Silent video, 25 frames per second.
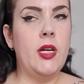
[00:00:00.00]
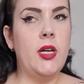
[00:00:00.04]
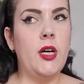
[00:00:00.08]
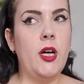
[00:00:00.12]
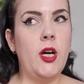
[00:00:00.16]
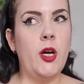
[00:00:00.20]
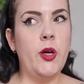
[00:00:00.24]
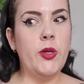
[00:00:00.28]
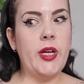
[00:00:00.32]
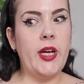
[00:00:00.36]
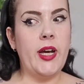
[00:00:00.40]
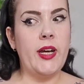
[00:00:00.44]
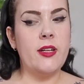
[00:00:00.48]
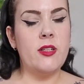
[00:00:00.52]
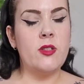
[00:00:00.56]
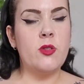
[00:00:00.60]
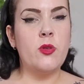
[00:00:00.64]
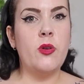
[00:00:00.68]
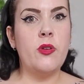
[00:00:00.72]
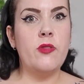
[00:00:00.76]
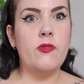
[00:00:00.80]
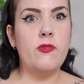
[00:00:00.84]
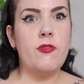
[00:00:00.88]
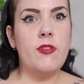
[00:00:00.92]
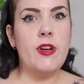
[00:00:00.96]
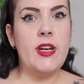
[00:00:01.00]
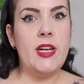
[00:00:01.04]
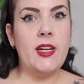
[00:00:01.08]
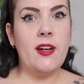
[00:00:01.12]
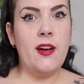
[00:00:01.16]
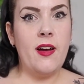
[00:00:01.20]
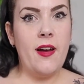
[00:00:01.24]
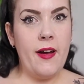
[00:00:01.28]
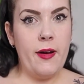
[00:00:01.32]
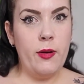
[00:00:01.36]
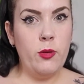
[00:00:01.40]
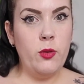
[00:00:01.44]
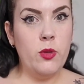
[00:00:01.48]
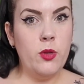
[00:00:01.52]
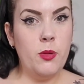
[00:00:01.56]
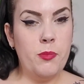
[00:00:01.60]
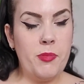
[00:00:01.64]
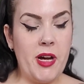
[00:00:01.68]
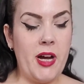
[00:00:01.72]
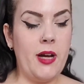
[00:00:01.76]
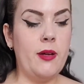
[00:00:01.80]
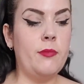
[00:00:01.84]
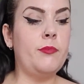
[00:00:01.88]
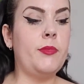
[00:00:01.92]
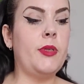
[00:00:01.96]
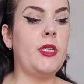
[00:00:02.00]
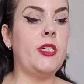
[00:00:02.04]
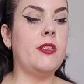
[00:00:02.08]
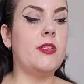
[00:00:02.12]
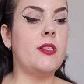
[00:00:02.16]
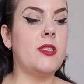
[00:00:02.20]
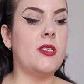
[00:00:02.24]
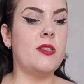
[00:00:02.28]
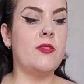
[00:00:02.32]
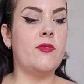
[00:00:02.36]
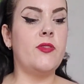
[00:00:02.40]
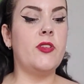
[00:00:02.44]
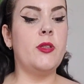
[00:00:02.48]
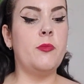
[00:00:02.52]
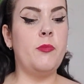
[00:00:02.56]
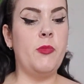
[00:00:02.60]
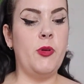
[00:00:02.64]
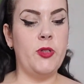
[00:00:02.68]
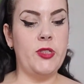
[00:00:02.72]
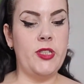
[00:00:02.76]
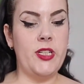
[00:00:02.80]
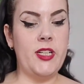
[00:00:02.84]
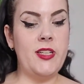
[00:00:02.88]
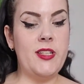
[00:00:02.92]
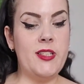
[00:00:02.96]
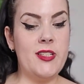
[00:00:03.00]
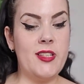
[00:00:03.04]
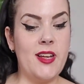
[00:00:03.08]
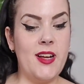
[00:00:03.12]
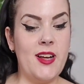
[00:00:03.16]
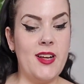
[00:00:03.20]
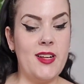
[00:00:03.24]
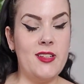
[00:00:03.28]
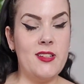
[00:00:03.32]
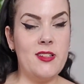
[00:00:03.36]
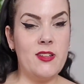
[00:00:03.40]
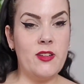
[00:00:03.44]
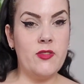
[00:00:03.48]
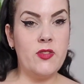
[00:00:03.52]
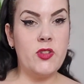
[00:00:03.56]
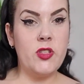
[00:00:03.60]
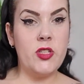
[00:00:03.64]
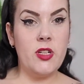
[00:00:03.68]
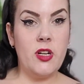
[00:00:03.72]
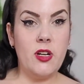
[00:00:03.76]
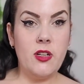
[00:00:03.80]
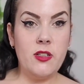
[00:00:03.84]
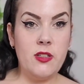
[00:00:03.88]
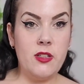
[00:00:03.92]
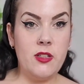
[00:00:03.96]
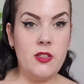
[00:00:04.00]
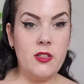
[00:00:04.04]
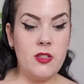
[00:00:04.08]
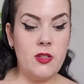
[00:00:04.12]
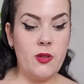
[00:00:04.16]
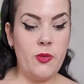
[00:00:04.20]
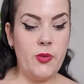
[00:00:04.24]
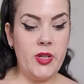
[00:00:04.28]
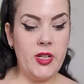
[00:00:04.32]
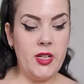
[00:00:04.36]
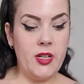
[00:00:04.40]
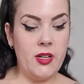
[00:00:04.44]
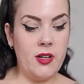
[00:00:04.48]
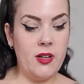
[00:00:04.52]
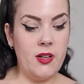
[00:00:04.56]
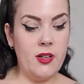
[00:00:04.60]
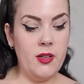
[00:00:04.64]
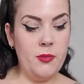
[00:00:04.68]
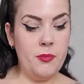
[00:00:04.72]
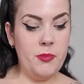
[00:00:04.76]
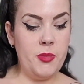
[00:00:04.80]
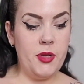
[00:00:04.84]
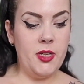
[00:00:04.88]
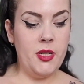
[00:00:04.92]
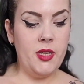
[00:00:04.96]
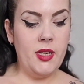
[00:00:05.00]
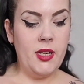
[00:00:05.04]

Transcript: Okay, so I've recut out all the pattern pieces for the bodice and I've started sewing it up.